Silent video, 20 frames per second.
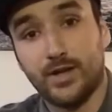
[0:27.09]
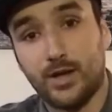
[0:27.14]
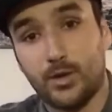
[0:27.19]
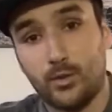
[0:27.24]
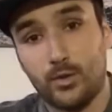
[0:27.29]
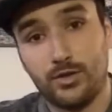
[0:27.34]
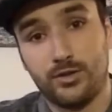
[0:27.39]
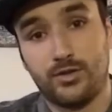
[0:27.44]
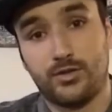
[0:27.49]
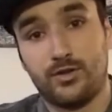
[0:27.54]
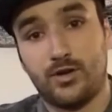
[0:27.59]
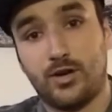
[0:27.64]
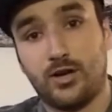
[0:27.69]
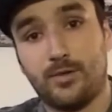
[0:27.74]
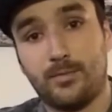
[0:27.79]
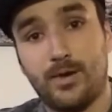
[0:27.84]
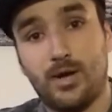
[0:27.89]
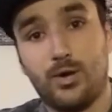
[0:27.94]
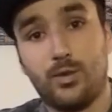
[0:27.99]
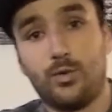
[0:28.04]
I wanted to talk
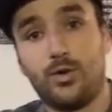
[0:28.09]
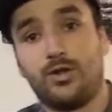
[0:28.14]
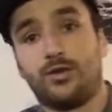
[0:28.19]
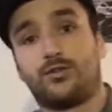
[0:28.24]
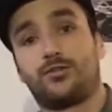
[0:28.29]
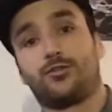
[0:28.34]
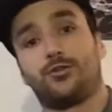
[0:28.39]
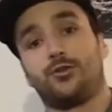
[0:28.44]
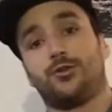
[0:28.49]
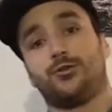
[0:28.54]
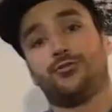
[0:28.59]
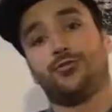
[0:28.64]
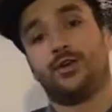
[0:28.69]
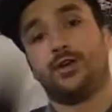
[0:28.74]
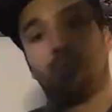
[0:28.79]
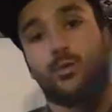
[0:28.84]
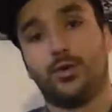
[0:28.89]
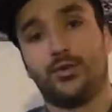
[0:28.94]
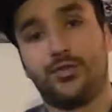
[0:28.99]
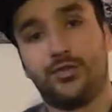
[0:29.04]
about was
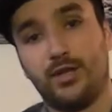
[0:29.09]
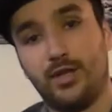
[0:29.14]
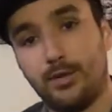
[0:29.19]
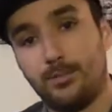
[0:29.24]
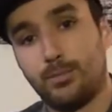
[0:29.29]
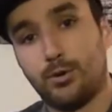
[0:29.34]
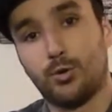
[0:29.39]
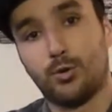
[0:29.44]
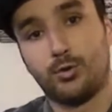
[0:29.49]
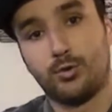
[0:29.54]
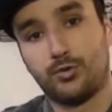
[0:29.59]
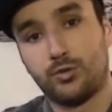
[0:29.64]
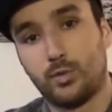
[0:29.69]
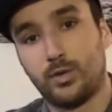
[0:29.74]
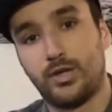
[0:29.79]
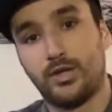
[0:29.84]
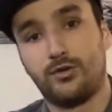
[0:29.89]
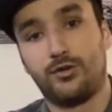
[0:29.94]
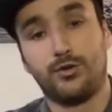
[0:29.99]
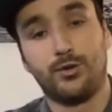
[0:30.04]
surfing with the Pole
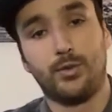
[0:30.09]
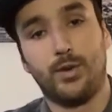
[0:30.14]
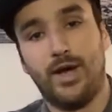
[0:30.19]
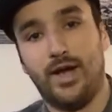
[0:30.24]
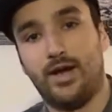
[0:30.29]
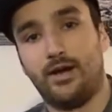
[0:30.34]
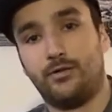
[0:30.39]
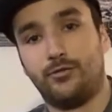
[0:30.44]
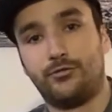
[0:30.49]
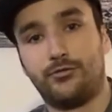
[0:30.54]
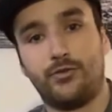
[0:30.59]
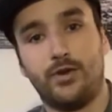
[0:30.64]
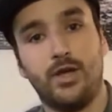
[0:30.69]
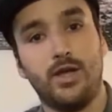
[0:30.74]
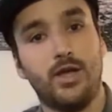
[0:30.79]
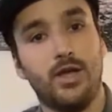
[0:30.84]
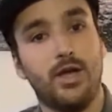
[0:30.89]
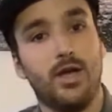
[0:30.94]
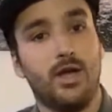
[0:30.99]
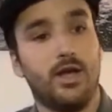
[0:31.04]
22F.
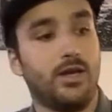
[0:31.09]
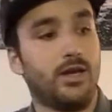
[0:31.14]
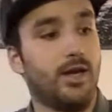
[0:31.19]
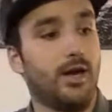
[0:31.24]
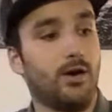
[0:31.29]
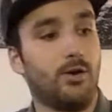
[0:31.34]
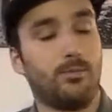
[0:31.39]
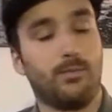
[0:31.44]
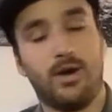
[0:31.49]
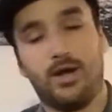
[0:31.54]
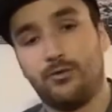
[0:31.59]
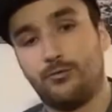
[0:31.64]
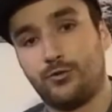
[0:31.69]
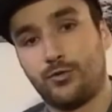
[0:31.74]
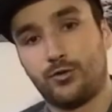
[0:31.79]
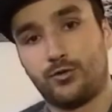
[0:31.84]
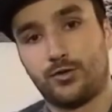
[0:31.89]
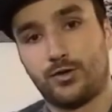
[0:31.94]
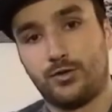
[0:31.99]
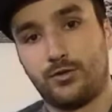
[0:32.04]
Now, my
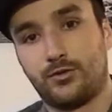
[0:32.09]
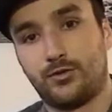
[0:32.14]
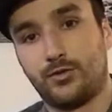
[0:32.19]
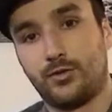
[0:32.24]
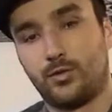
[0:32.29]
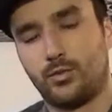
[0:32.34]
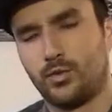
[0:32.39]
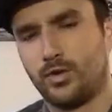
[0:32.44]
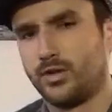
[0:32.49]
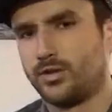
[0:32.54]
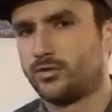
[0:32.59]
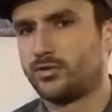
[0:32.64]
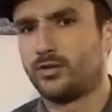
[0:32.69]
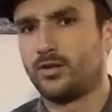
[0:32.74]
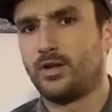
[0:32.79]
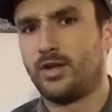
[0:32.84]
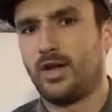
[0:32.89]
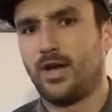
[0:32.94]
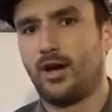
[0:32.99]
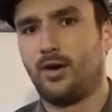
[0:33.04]
first concern was,
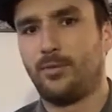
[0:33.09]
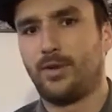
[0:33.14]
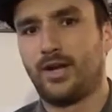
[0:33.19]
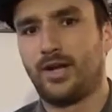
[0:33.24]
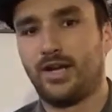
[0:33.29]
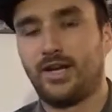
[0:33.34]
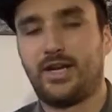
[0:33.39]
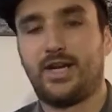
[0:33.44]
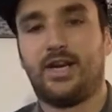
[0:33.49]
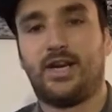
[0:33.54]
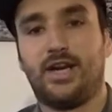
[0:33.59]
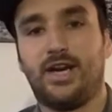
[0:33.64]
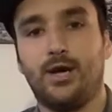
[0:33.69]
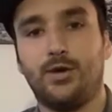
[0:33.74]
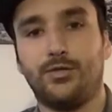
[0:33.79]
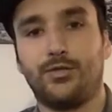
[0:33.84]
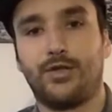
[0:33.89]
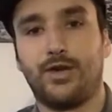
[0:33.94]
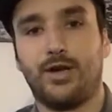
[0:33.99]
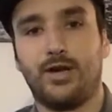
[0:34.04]
how am I going to get it
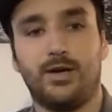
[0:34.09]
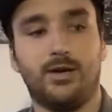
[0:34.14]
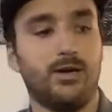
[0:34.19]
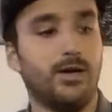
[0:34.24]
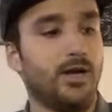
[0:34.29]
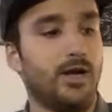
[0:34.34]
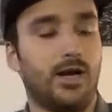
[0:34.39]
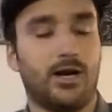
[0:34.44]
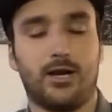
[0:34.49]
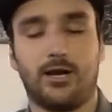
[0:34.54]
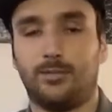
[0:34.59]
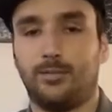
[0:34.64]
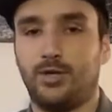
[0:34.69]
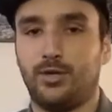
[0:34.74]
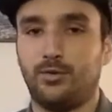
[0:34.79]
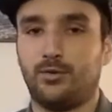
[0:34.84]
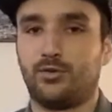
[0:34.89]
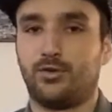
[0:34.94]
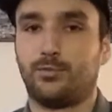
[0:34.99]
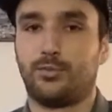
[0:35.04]
out there? I'm going to be
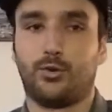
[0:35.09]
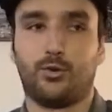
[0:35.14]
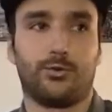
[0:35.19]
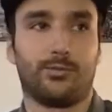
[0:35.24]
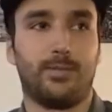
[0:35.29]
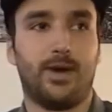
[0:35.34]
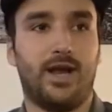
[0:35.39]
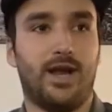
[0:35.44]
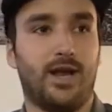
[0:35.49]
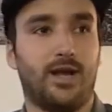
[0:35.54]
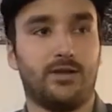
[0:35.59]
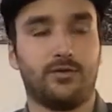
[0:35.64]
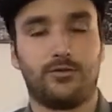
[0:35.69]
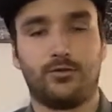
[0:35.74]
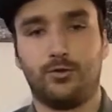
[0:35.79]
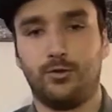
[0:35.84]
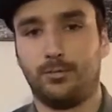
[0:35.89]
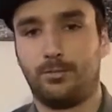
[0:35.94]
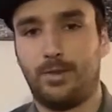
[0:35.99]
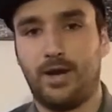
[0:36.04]
using both my hands
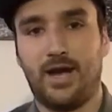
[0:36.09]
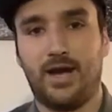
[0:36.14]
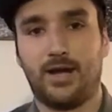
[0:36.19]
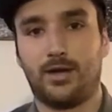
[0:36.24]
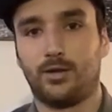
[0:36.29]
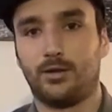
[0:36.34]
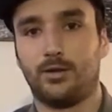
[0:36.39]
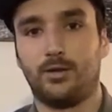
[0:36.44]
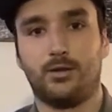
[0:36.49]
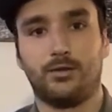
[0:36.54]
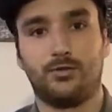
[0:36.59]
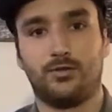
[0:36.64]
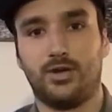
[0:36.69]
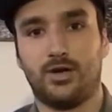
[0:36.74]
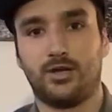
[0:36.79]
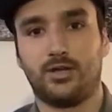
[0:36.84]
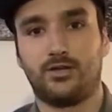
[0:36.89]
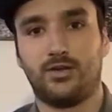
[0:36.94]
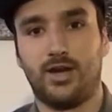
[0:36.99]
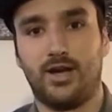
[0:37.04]
to paddle,
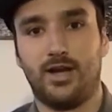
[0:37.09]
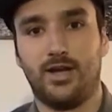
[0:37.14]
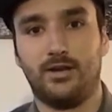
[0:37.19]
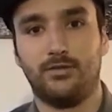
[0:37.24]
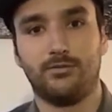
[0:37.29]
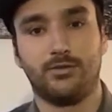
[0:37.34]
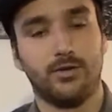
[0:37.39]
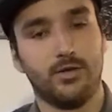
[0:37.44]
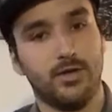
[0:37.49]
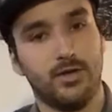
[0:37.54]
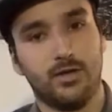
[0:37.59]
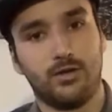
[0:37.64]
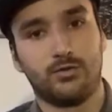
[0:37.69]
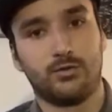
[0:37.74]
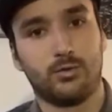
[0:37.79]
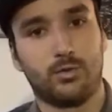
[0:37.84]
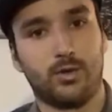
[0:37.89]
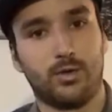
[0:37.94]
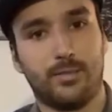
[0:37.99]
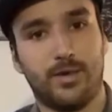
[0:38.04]
duck, dive,
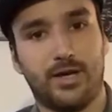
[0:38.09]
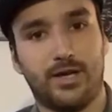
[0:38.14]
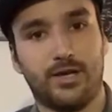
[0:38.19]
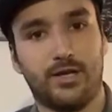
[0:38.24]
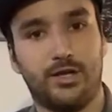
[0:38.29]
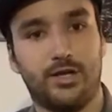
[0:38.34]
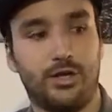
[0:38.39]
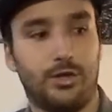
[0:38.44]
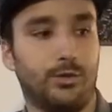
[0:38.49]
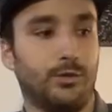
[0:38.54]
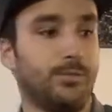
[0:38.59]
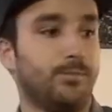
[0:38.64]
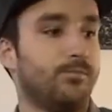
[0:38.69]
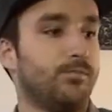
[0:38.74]
so what am I going to do?